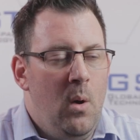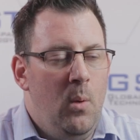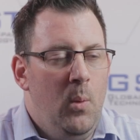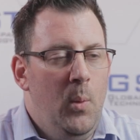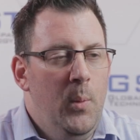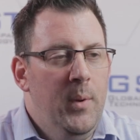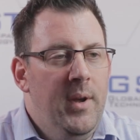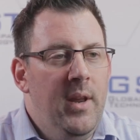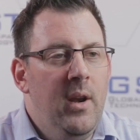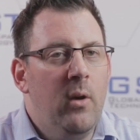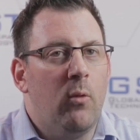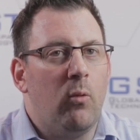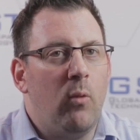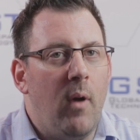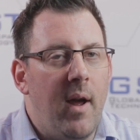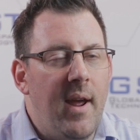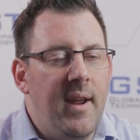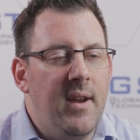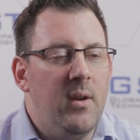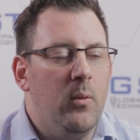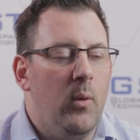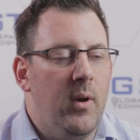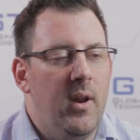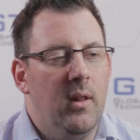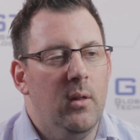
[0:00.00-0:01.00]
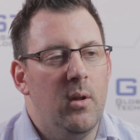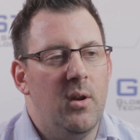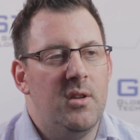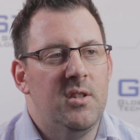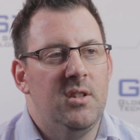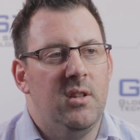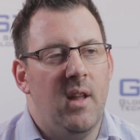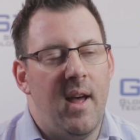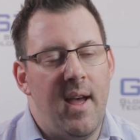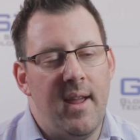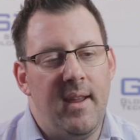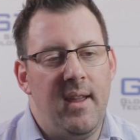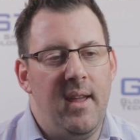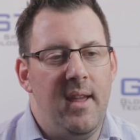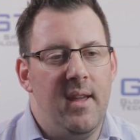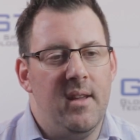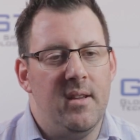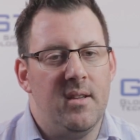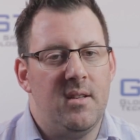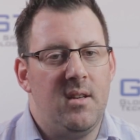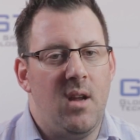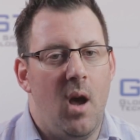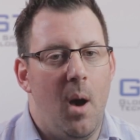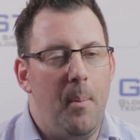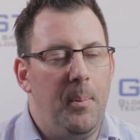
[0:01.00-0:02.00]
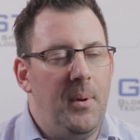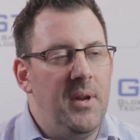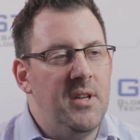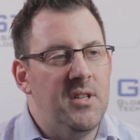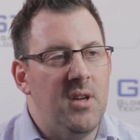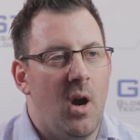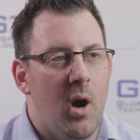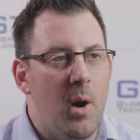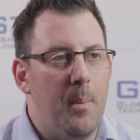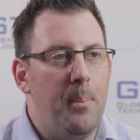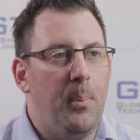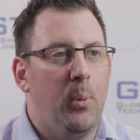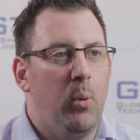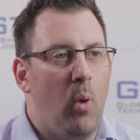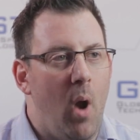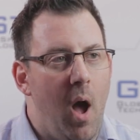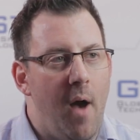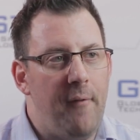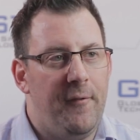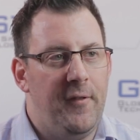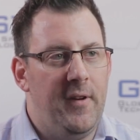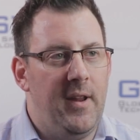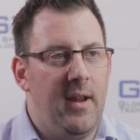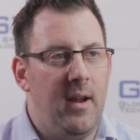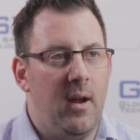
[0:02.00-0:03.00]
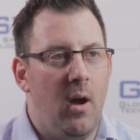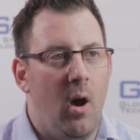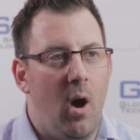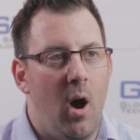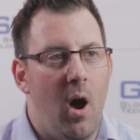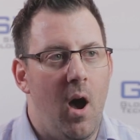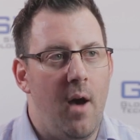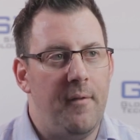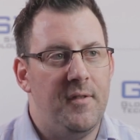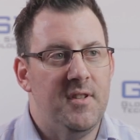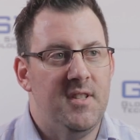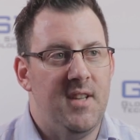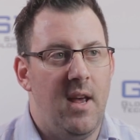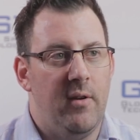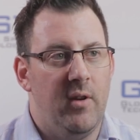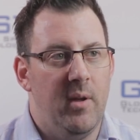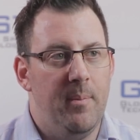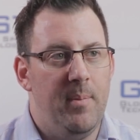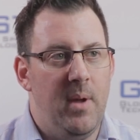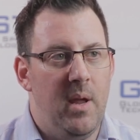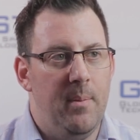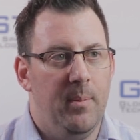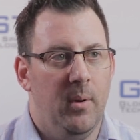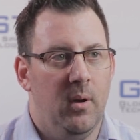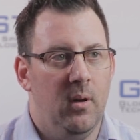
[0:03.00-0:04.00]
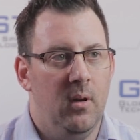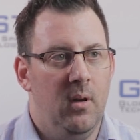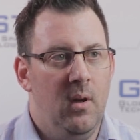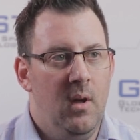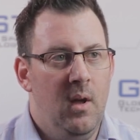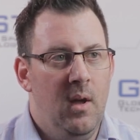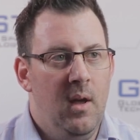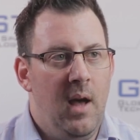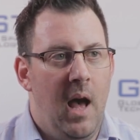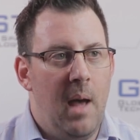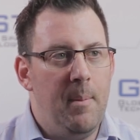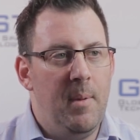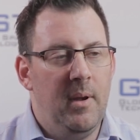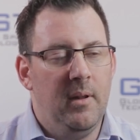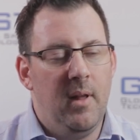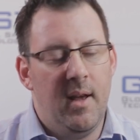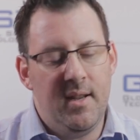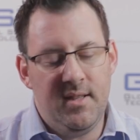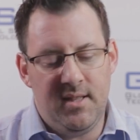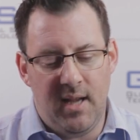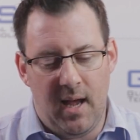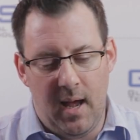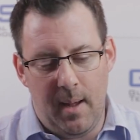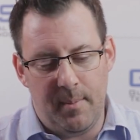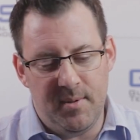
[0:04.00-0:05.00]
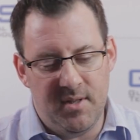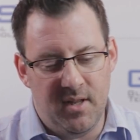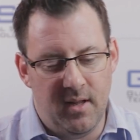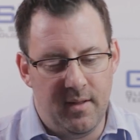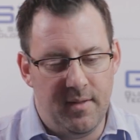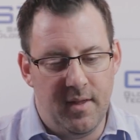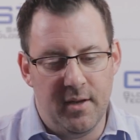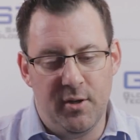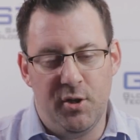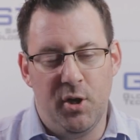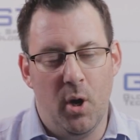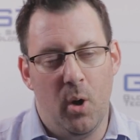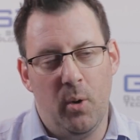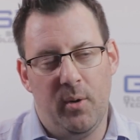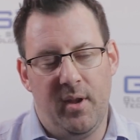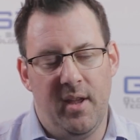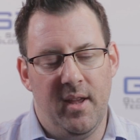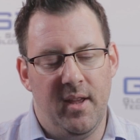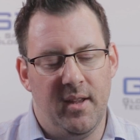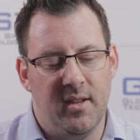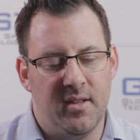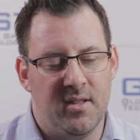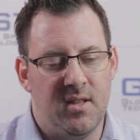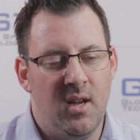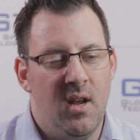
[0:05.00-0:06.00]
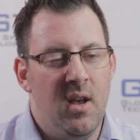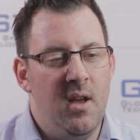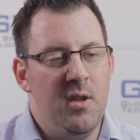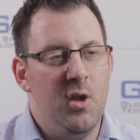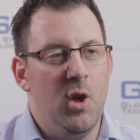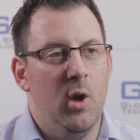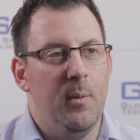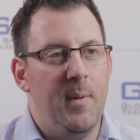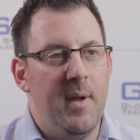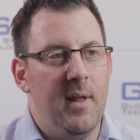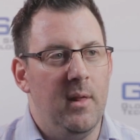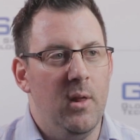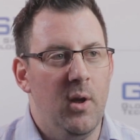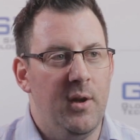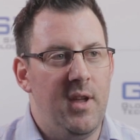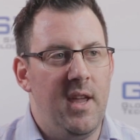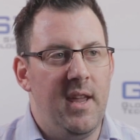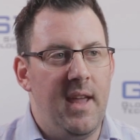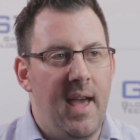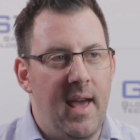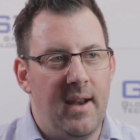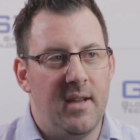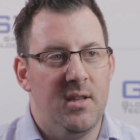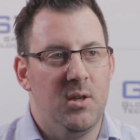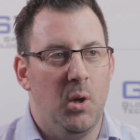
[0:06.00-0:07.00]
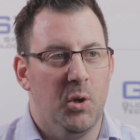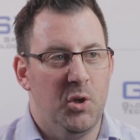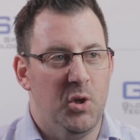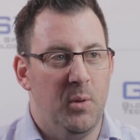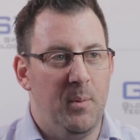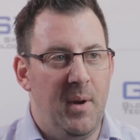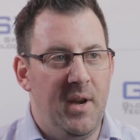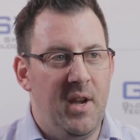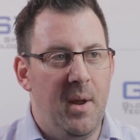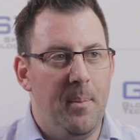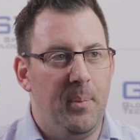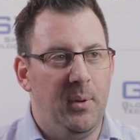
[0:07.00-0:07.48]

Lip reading: When we get it right, what it looks like is companies aren't profiting off selling people. I mean, a lot of times the joke is you'll be looking at a social media